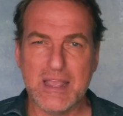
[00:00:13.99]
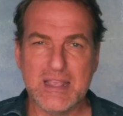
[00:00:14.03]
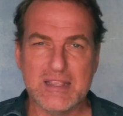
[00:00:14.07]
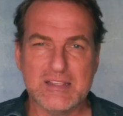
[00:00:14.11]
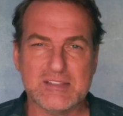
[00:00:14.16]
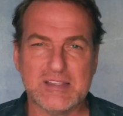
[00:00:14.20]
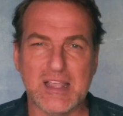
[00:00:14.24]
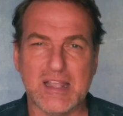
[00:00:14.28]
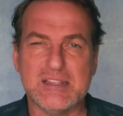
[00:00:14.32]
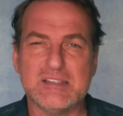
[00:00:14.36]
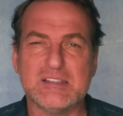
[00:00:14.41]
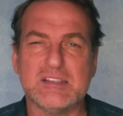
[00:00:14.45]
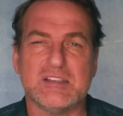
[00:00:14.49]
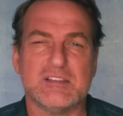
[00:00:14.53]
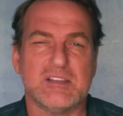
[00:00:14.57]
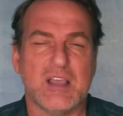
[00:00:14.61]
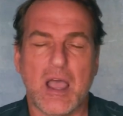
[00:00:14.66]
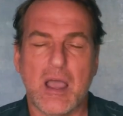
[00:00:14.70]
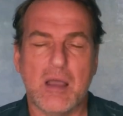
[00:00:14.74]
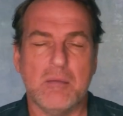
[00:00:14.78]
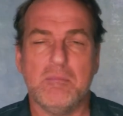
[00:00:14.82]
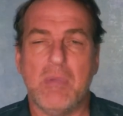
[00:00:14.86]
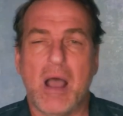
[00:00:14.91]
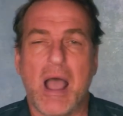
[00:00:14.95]
Senses,
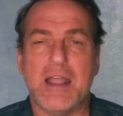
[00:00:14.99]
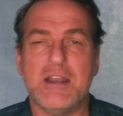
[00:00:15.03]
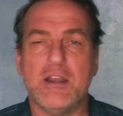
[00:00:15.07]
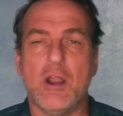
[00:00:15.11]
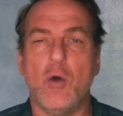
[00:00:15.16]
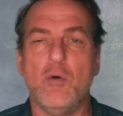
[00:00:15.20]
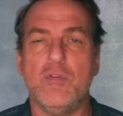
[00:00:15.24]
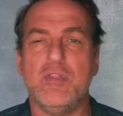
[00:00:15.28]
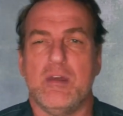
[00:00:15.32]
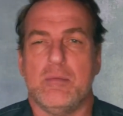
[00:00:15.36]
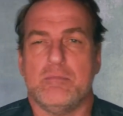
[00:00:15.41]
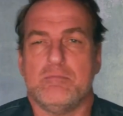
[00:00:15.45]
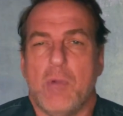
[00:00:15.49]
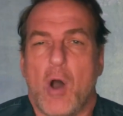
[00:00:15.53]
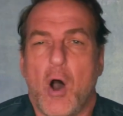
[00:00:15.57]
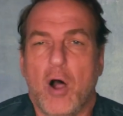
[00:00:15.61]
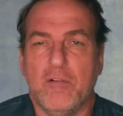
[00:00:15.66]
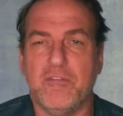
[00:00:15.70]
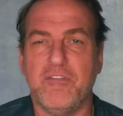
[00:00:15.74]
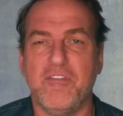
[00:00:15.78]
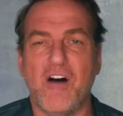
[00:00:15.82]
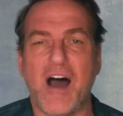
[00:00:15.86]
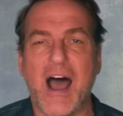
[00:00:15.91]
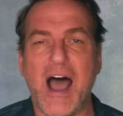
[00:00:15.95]
I know them, all
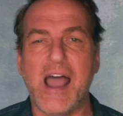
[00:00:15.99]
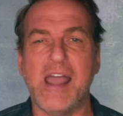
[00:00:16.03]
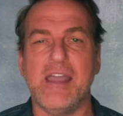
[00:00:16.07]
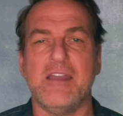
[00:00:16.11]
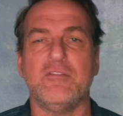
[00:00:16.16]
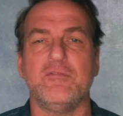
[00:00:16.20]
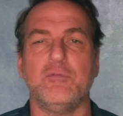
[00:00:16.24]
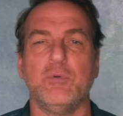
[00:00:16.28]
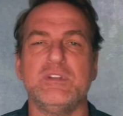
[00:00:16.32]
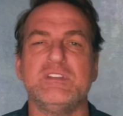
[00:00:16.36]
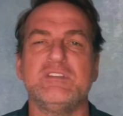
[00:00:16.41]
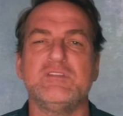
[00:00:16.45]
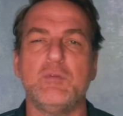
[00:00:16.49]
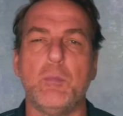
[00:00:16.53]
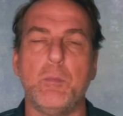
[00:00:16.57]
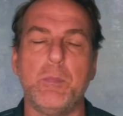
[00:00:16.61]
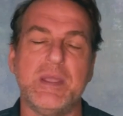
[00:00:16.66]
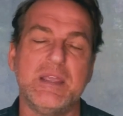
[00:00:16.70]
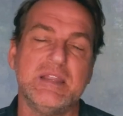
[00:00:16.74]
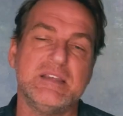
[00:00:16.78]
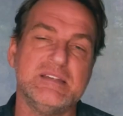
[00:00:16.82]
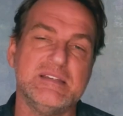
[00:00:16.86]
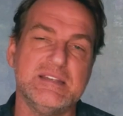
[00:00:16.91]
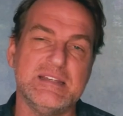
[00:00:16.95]
five. What's the
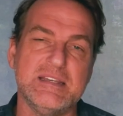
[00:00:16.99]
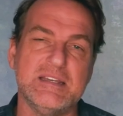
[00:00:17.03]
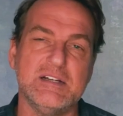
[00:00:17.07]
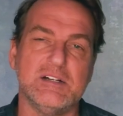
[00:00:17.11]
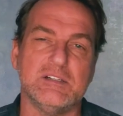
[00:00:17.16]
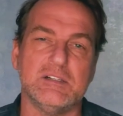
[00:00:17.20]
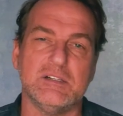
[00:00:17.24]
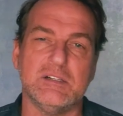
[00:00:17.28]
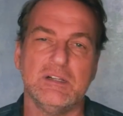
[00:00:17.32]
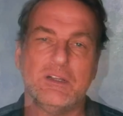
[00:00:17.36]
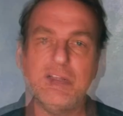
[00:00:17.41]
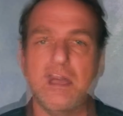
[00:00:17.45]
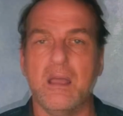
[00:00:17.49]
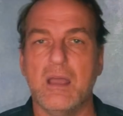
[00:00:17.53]
big deal?